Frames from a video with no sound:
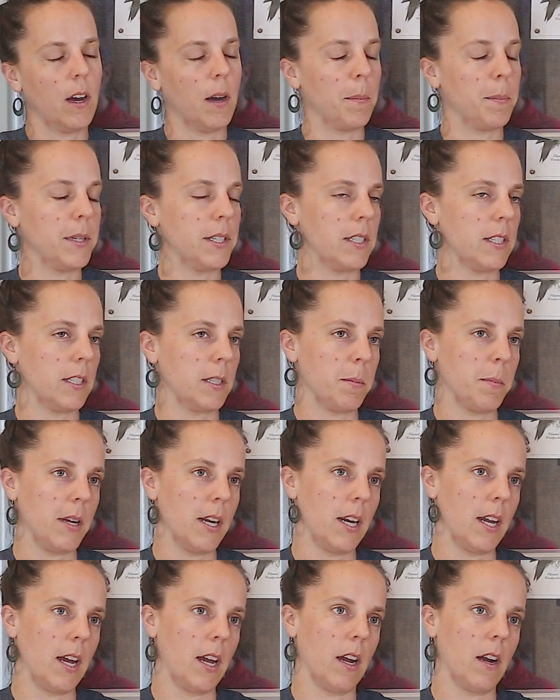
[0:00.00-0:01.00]
a business
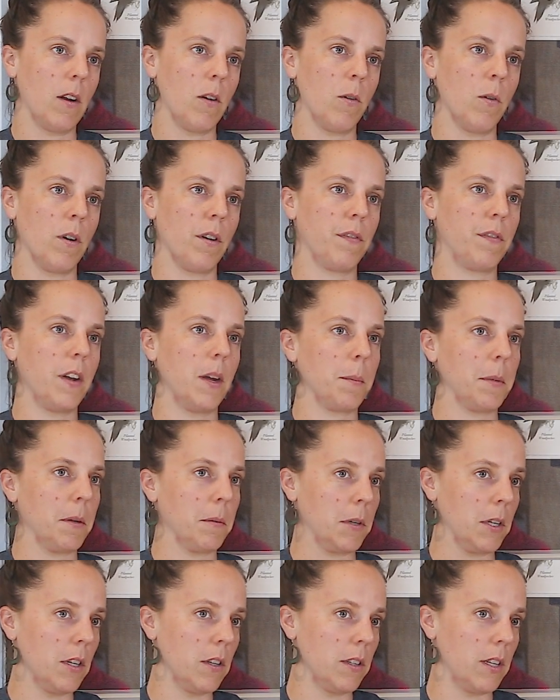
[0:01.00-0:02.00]
meeting or a family
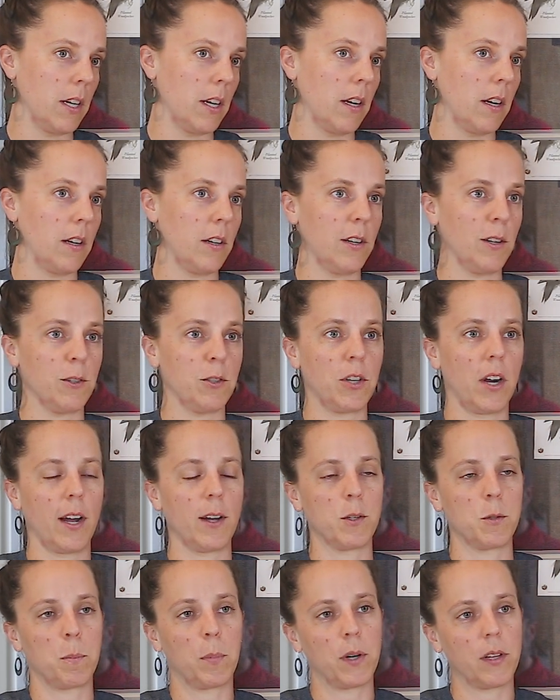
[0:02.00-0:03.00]
reunion, your
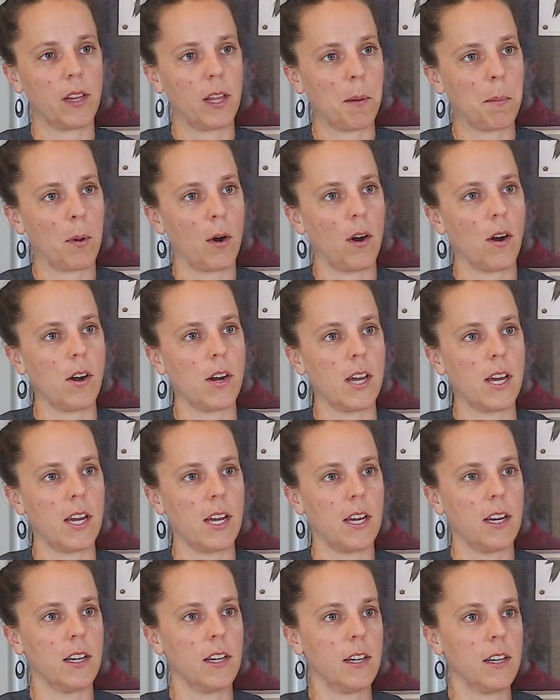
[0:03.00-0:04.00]
child's birthday
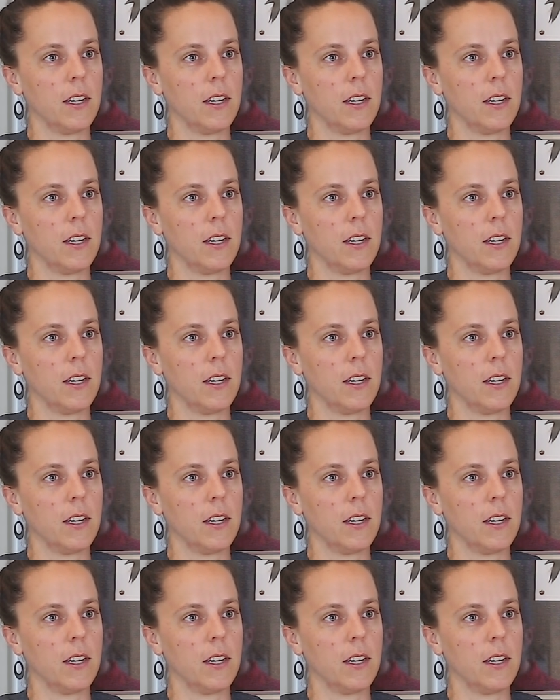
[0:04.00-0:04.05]
party.